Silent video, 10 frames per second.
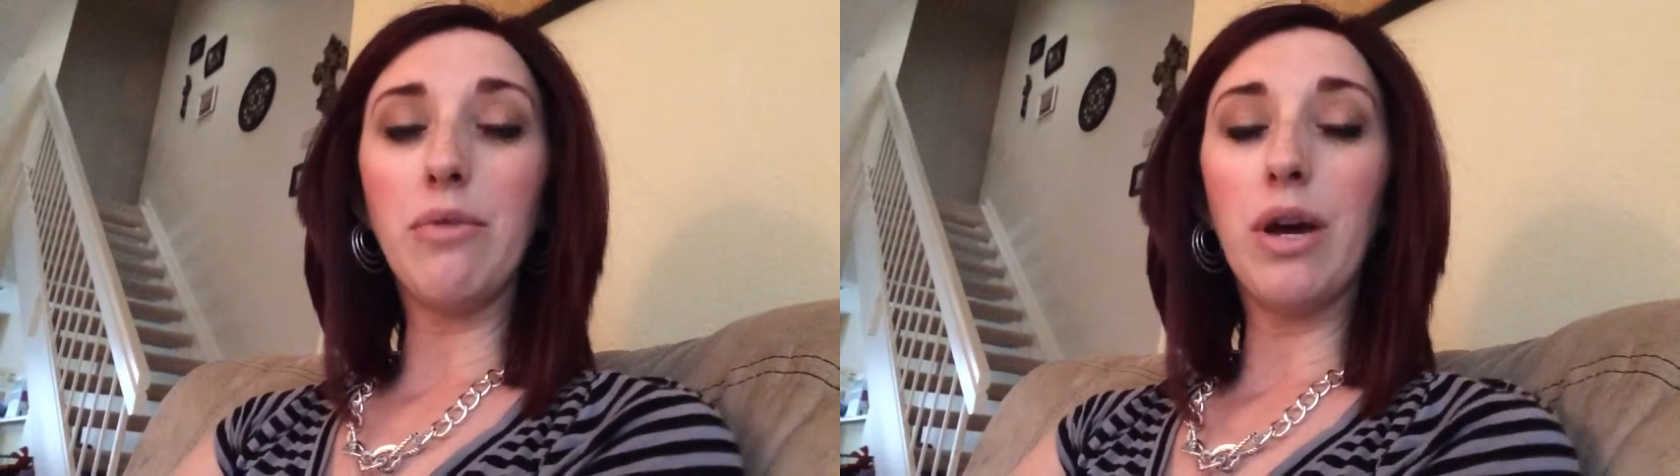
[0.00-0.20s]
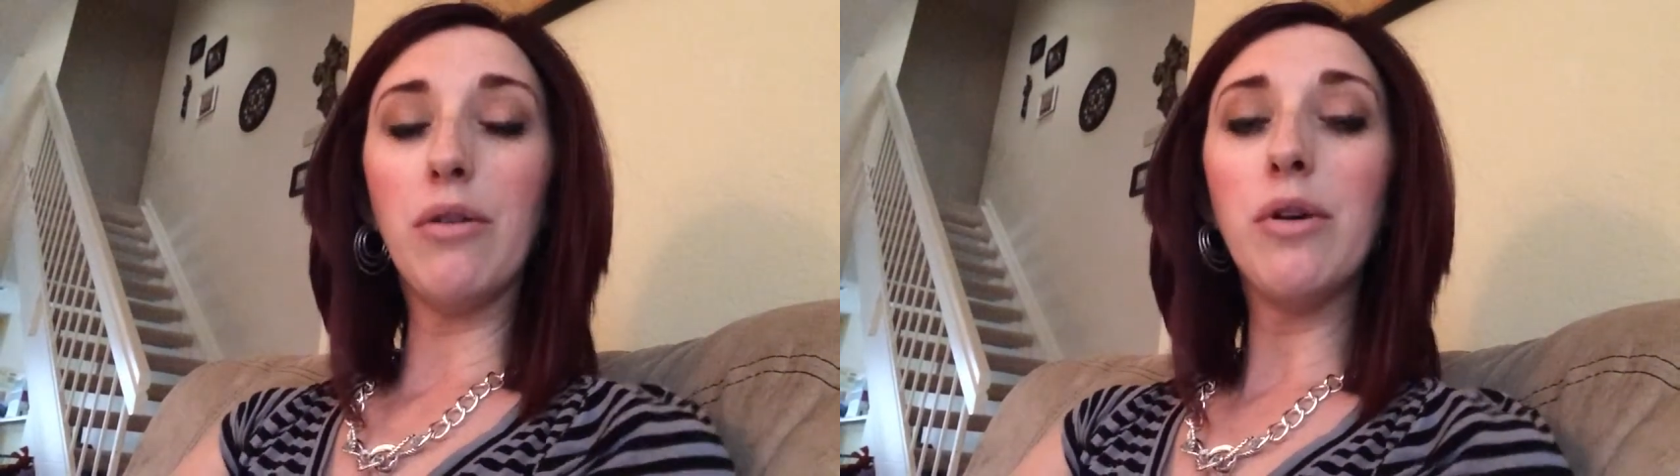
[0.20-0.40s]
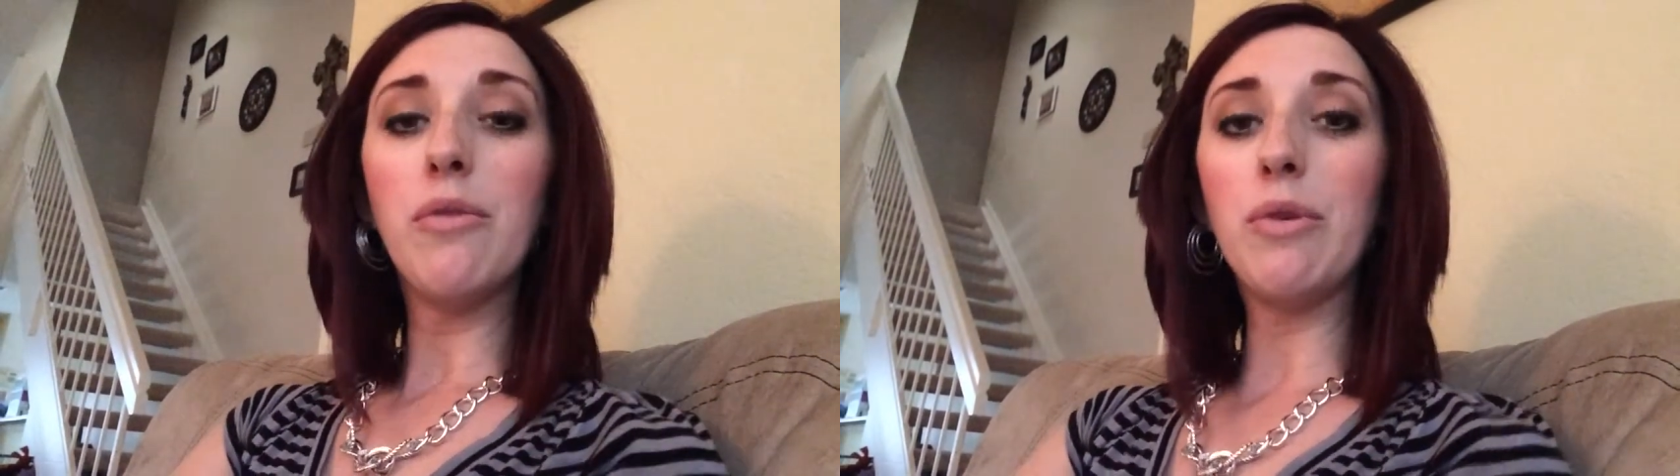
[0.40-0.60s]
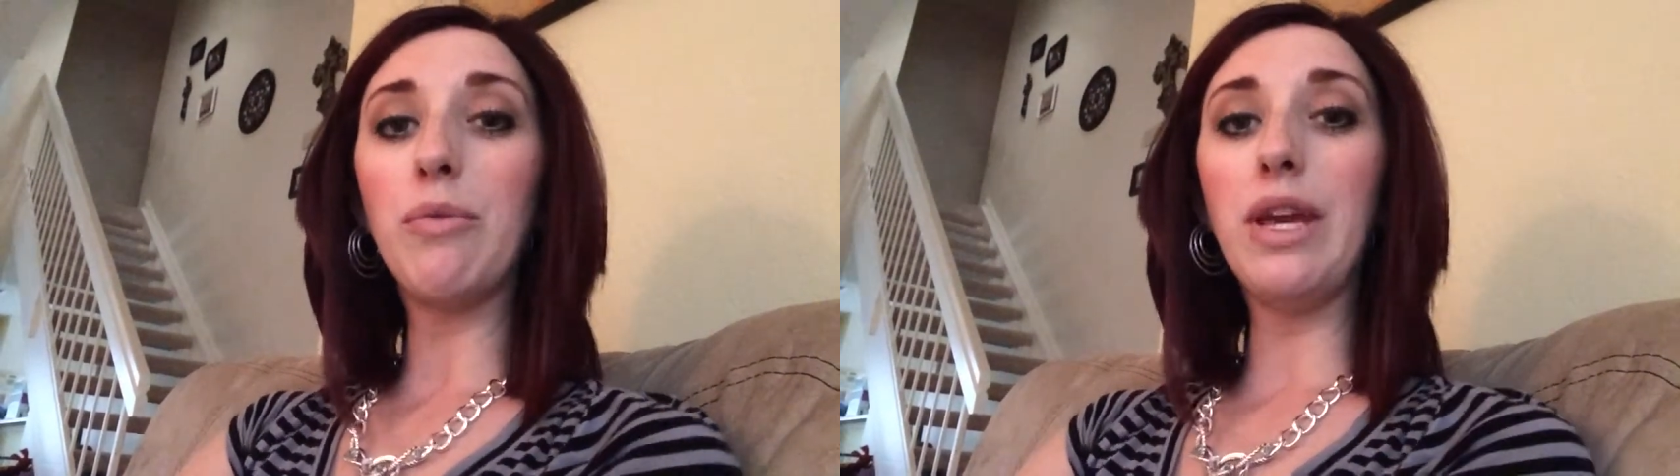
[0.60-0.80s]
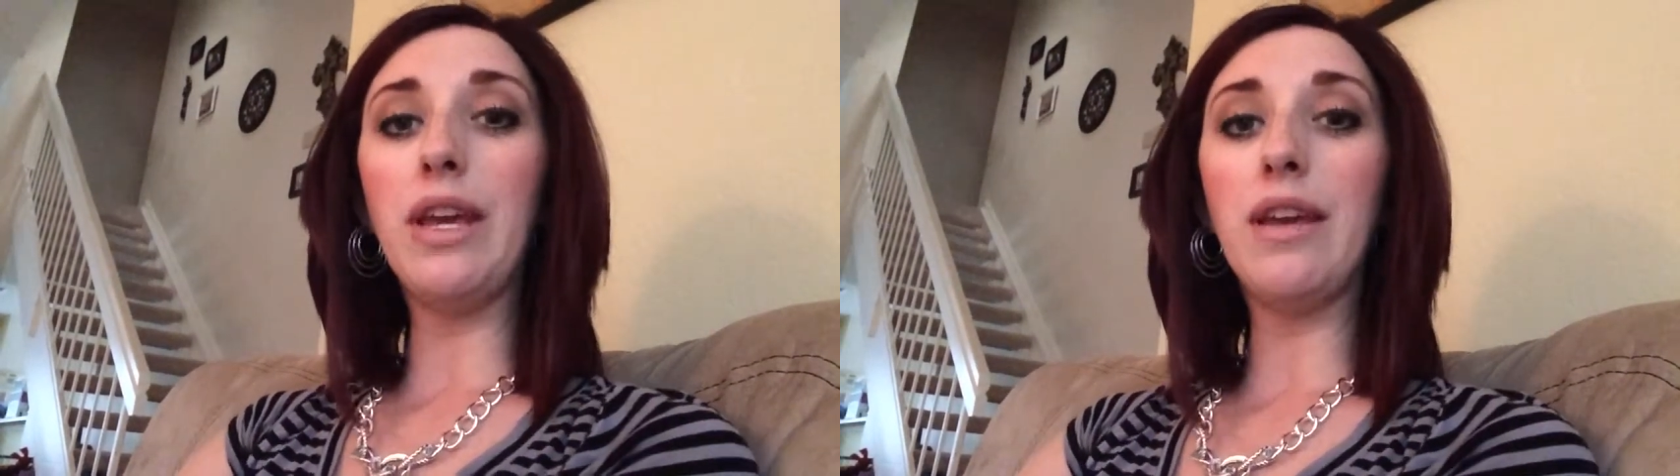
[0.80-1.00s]
Well, when
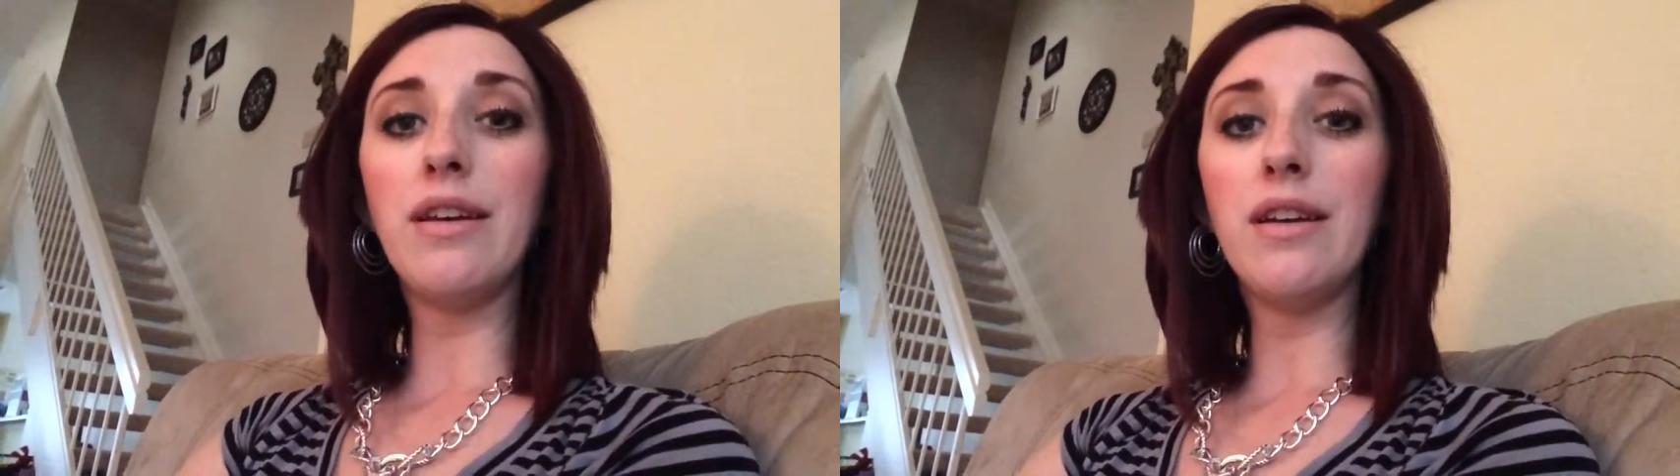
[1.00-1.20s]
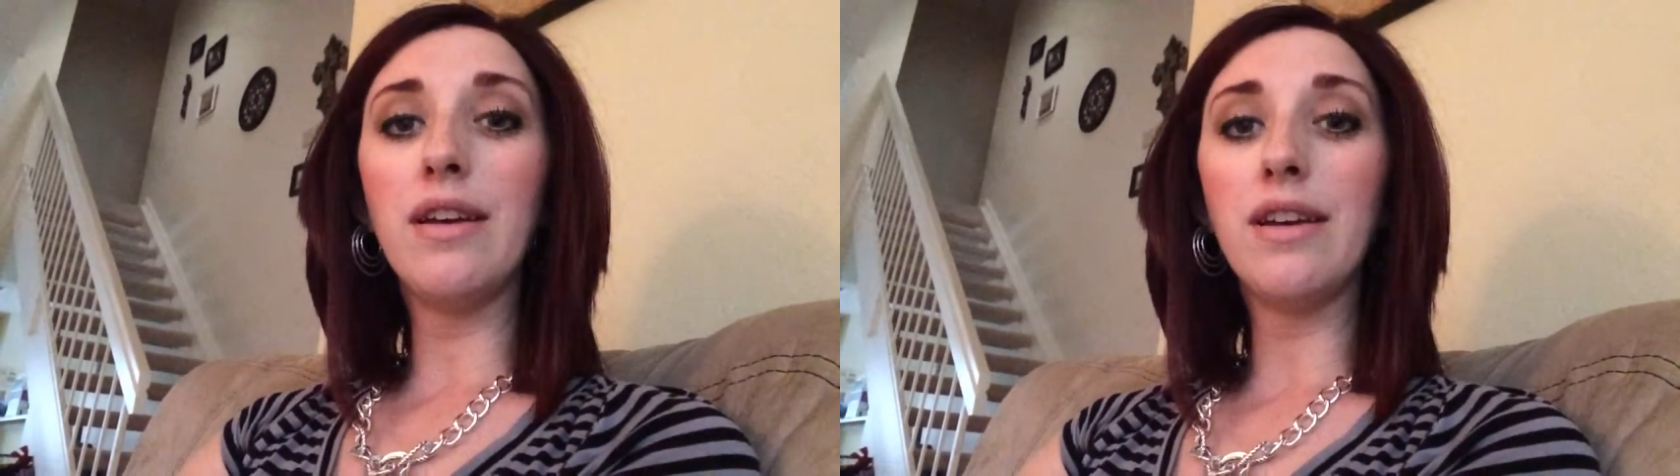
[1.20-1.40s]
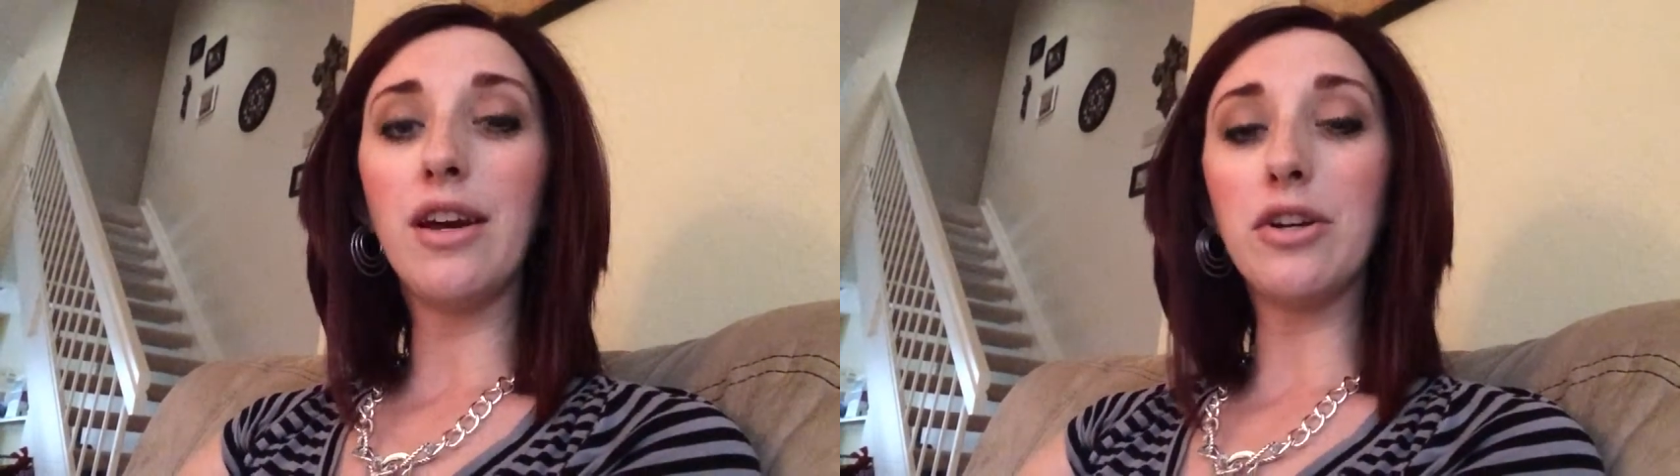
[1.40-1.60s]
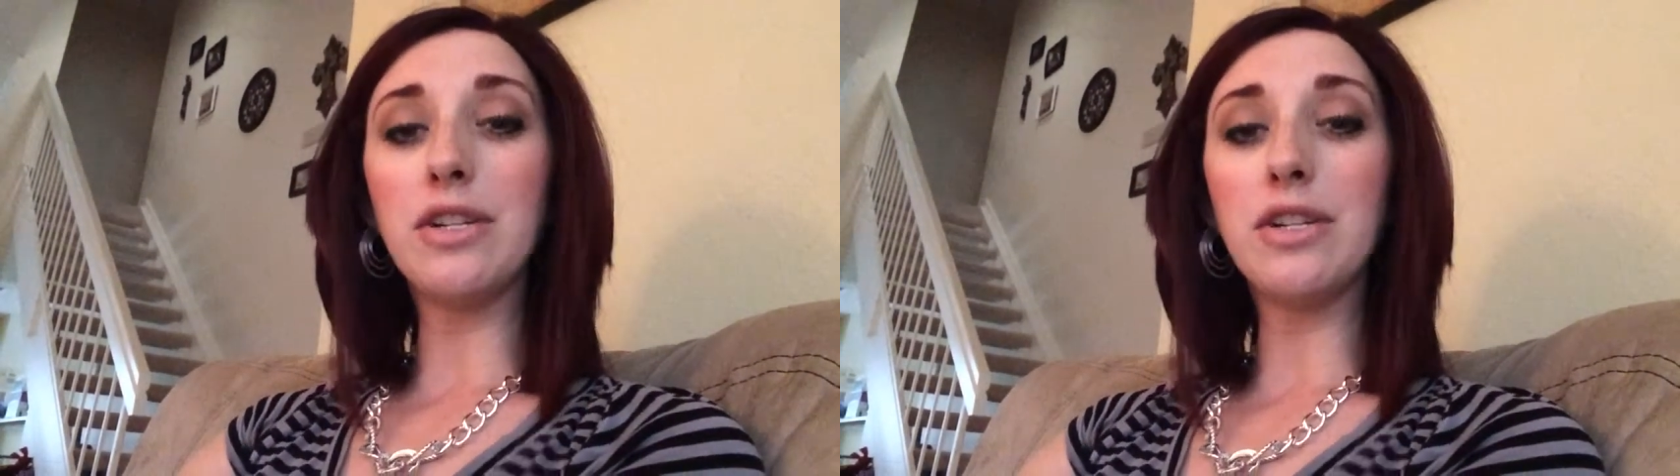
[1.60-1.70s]
we got our